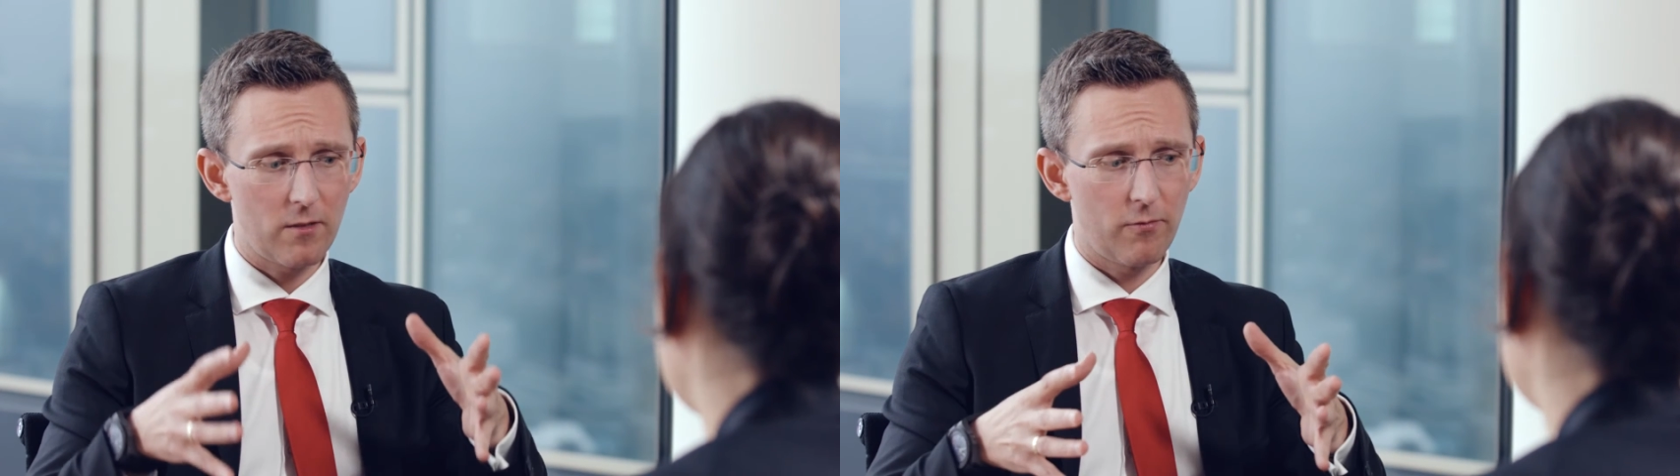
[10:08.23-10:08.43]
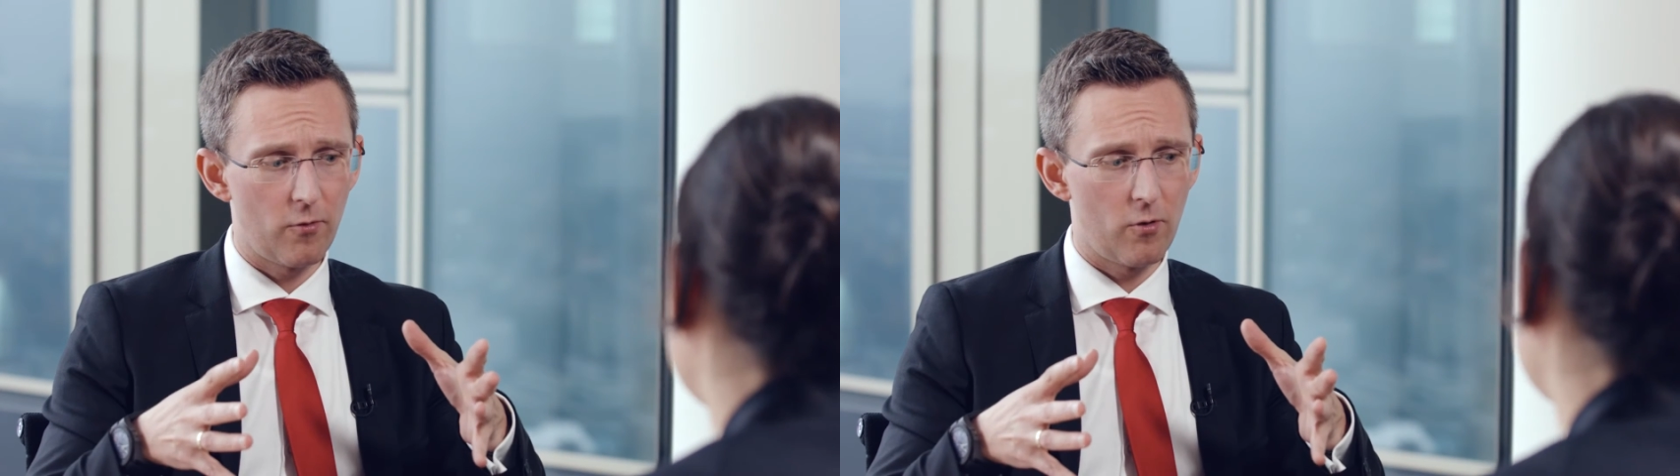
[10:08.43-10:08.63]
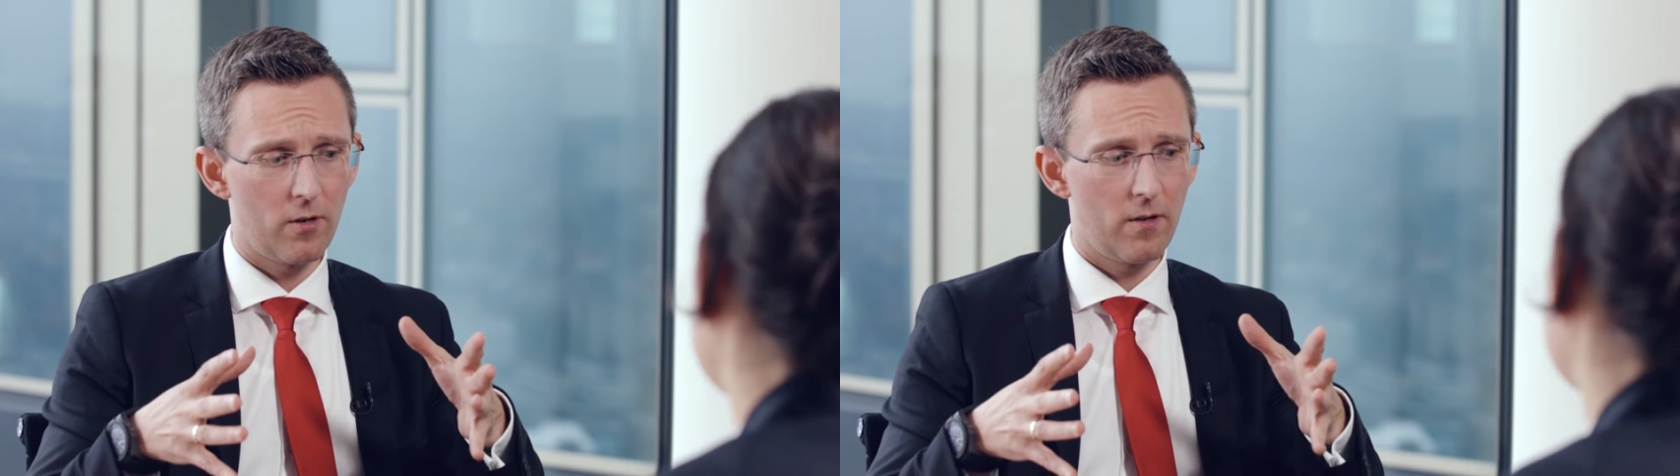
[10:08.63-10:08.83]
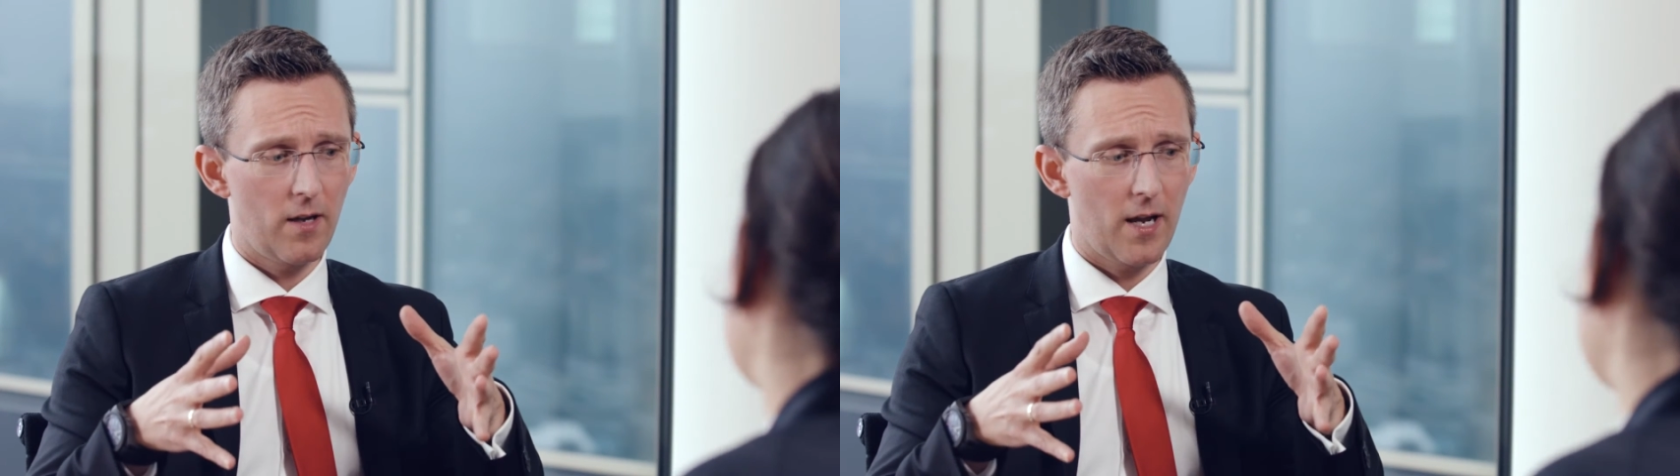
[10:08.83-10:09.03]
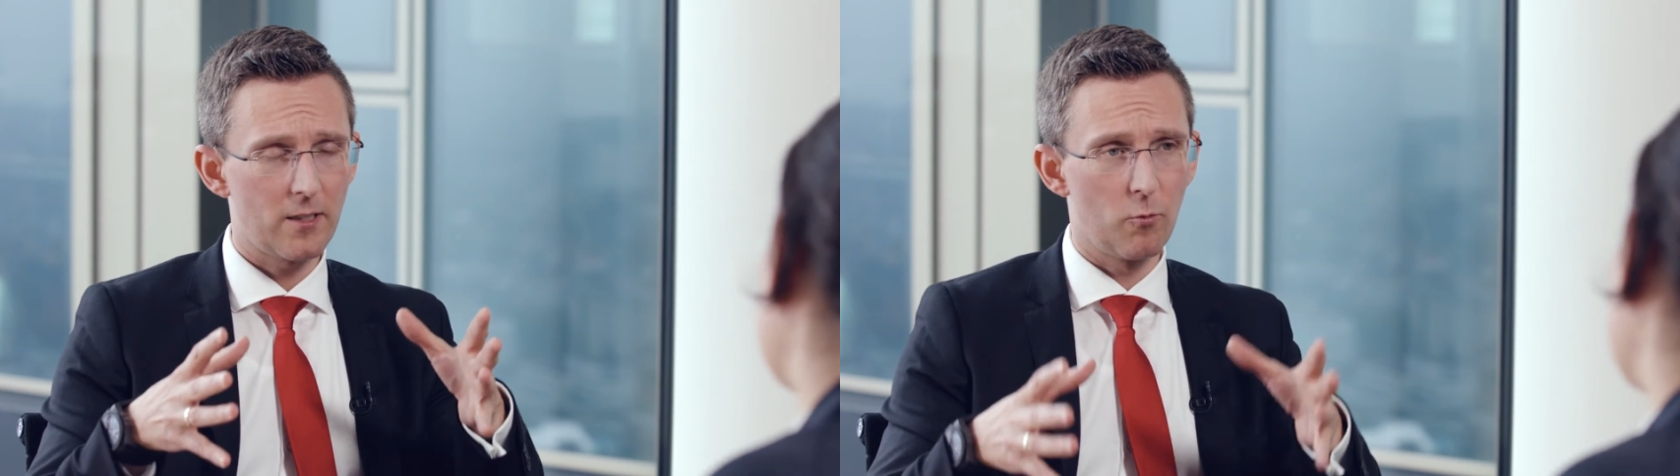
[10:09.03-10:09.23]
IV
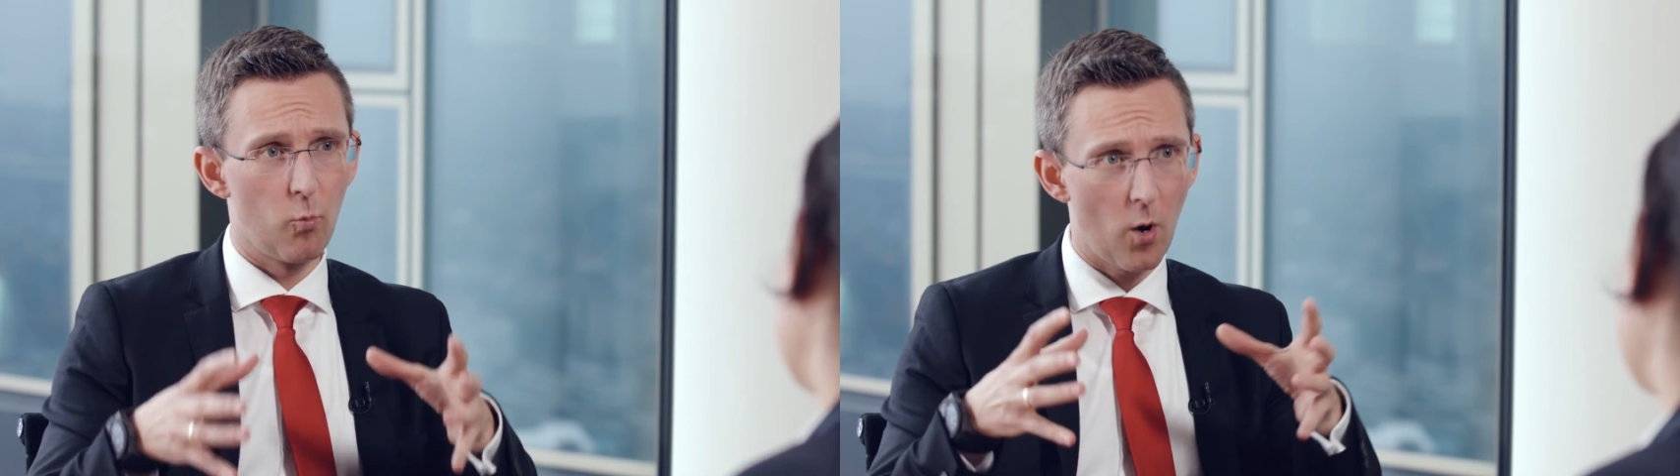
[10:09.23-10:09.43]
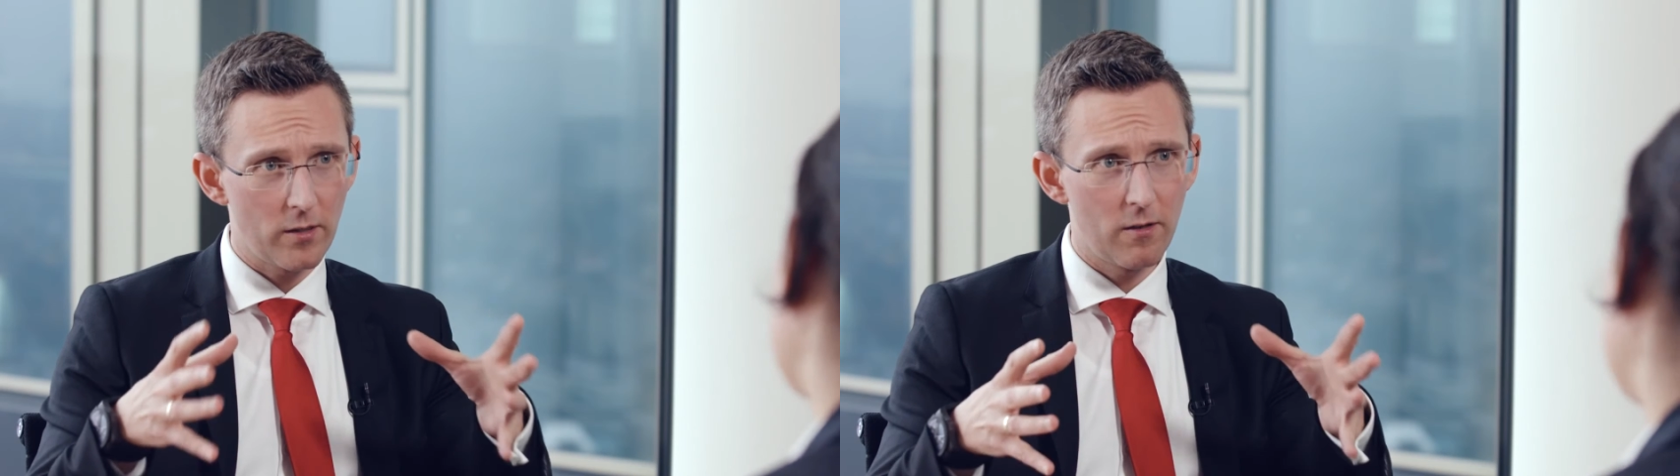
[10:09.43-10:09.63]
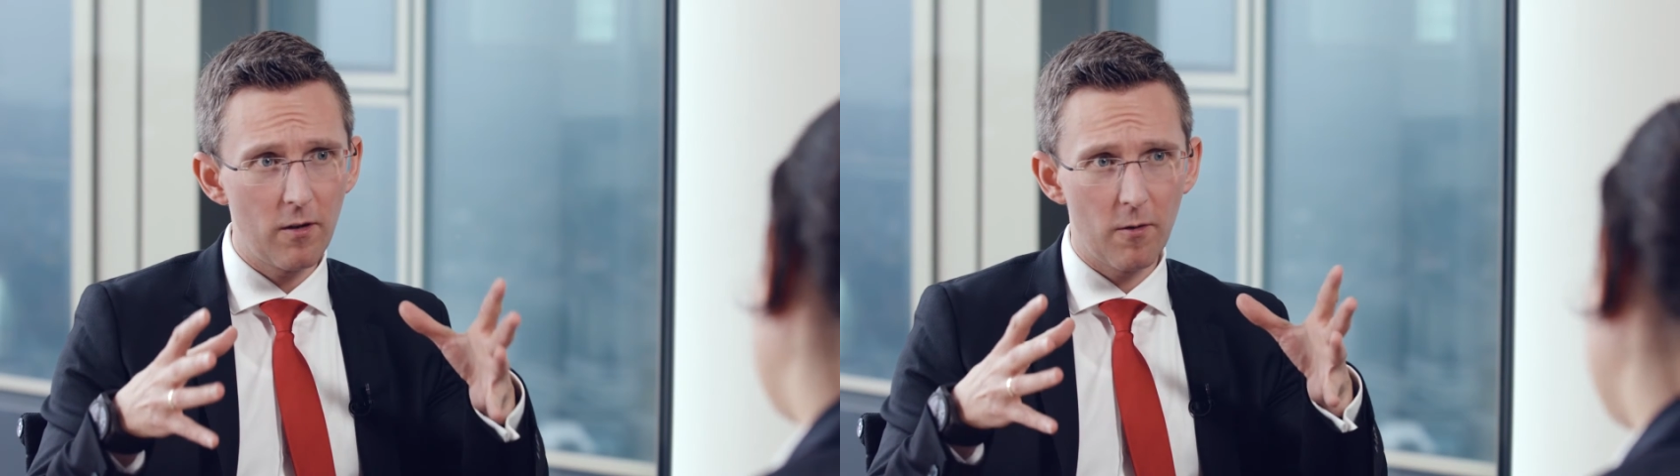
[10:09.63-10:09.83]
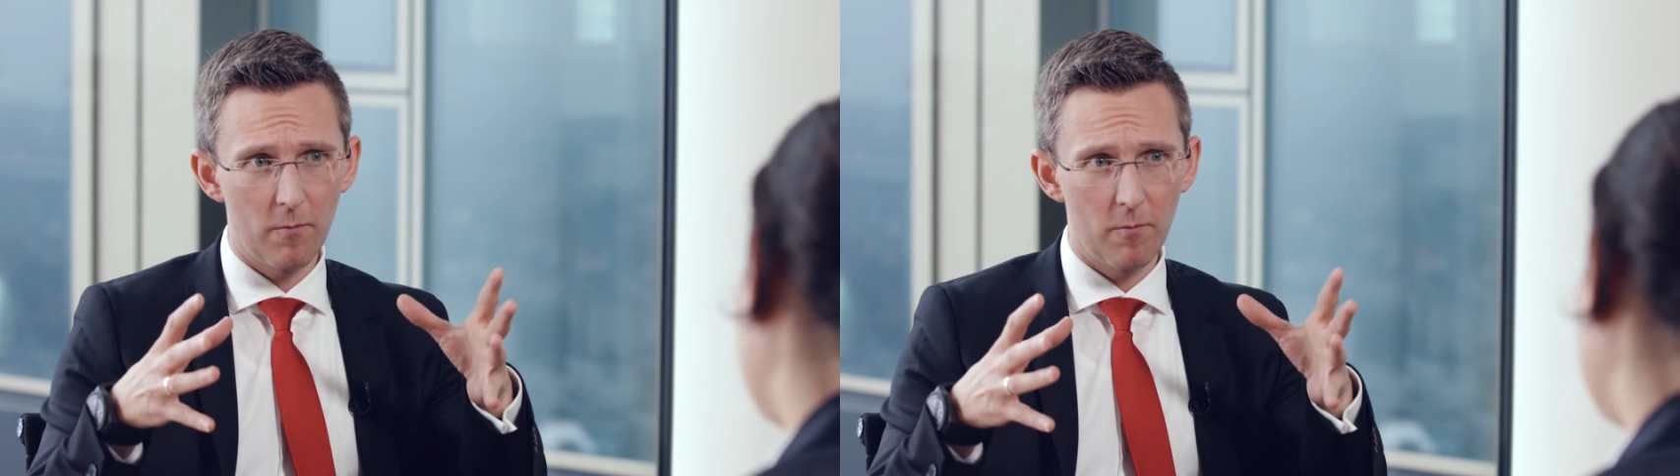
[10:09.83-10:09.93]
as one